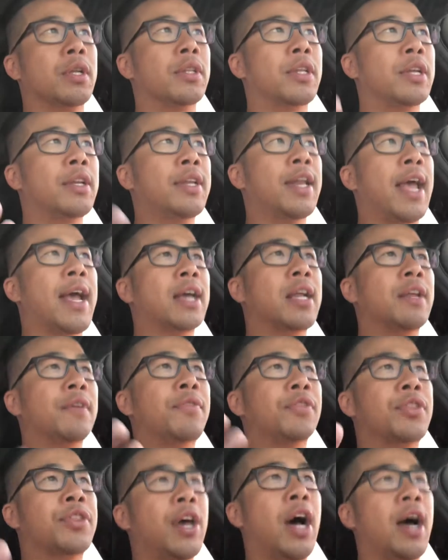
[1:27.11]
The
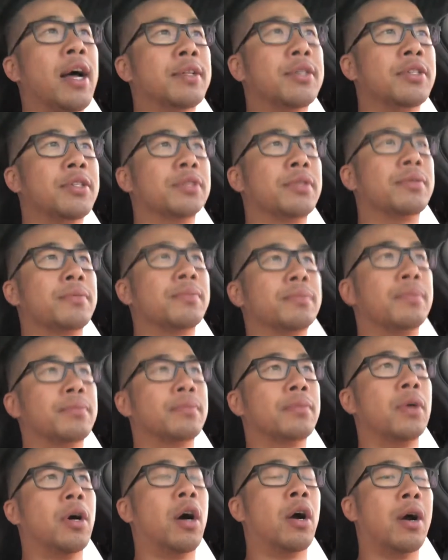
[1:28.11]
negative thoughts
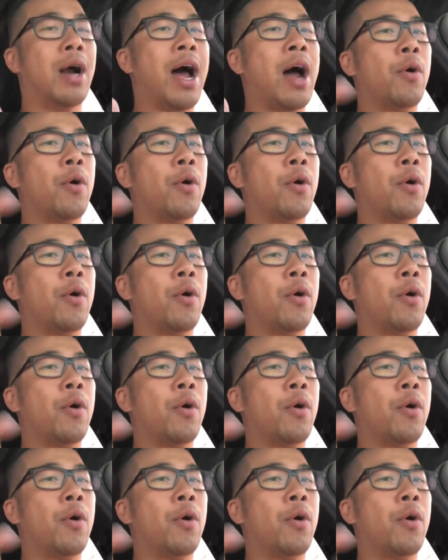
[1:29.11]
are